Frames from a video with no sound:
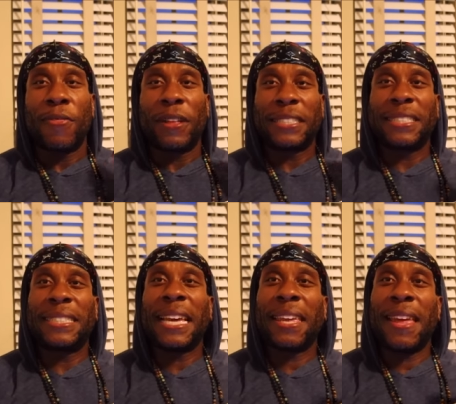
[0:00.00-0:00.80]
The
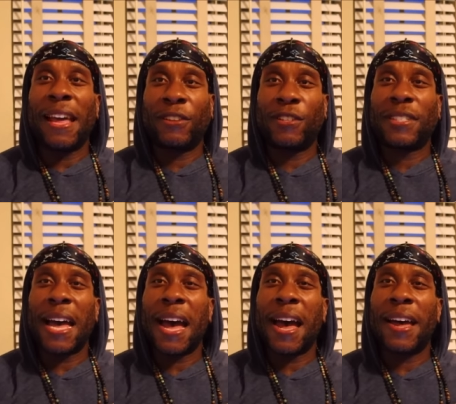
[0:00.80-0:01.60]
second
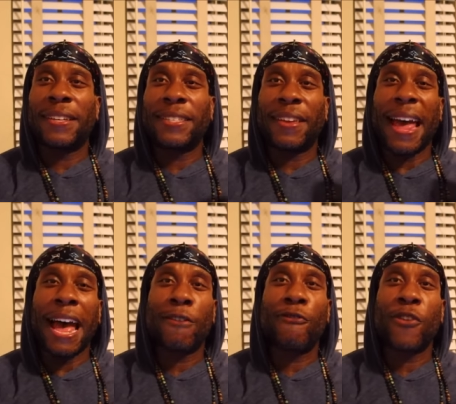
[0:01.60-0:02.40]
exercise that
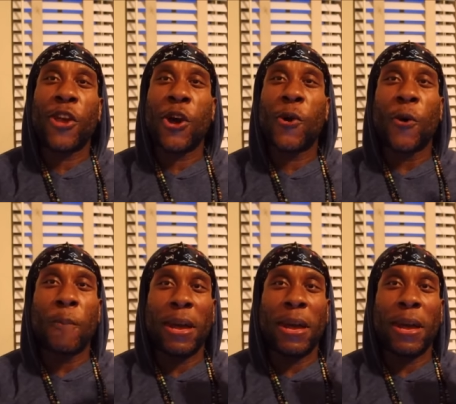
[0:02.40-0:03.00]
I feel will